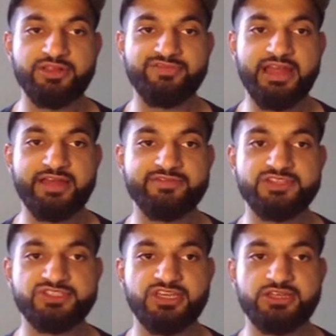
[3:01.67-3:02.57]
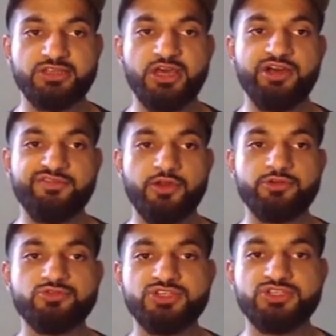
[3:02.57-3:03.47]
if I have this ticked, follow
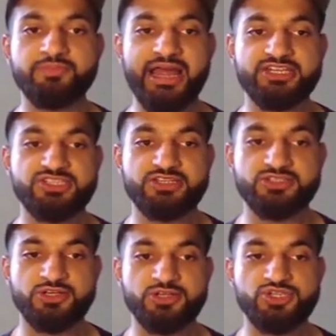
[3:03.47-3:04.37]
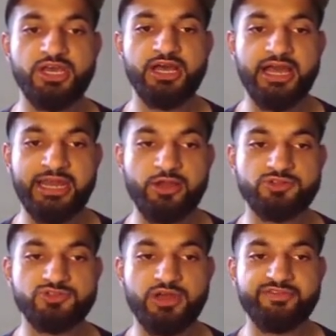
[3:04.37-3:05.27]
users by hashtag search, and I
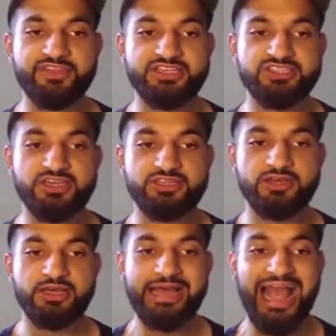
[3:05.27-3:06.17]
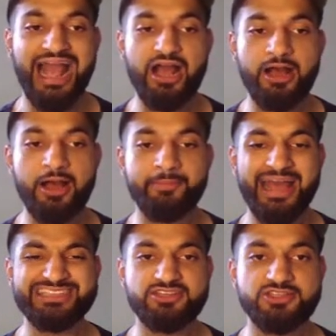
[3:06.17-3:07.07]
also have this ticked, um,
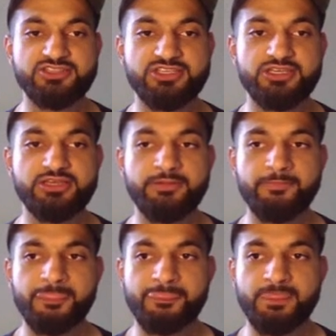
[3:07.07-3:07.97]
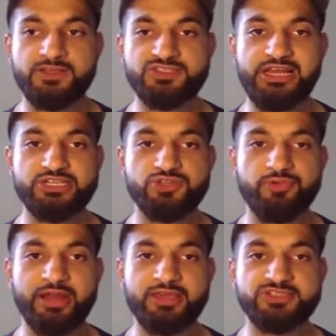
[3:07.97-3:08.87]
as you can see, the selection
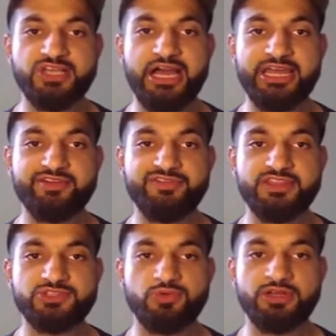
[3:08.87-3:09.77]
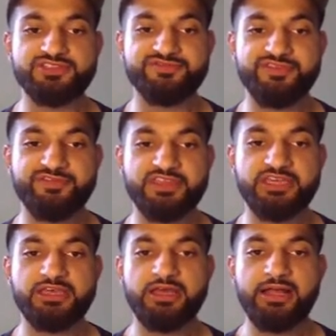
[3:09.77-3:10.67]
rank is higher for this one, it's
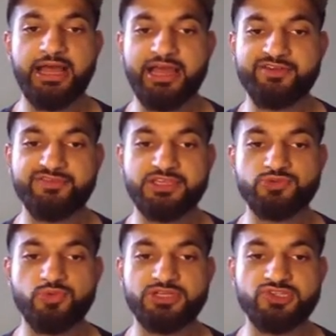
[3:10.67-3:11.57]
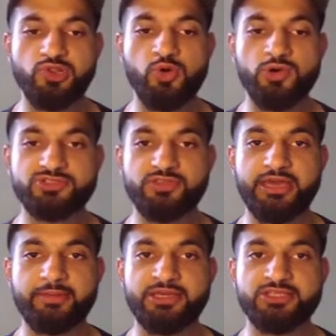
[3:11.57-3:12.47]
fifty, and for this one it's lower, so
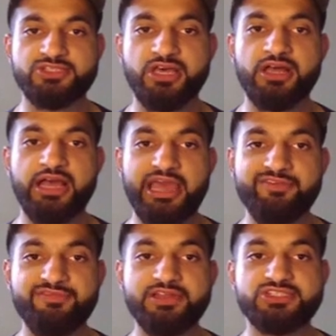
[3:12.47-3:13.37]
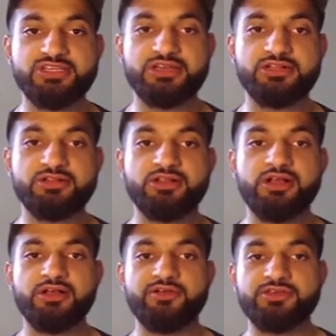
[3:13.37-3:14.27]
that means every single,
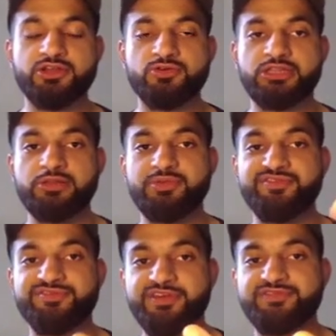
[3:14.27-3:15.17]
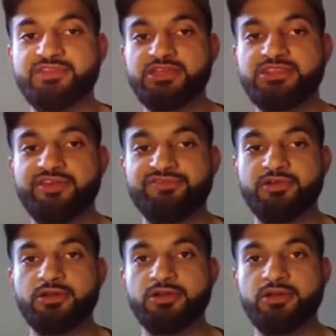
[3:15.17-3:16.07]
you know, there'll be fifty
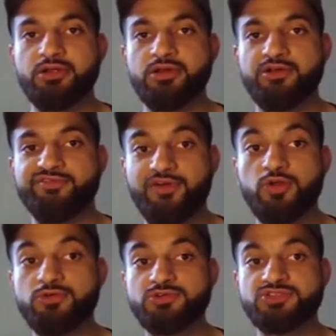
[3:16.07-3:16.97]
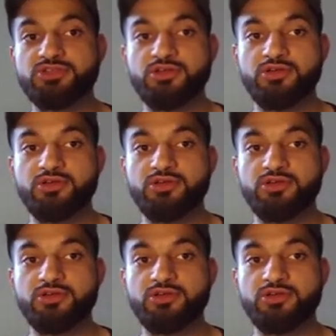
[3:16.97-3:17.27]
different follows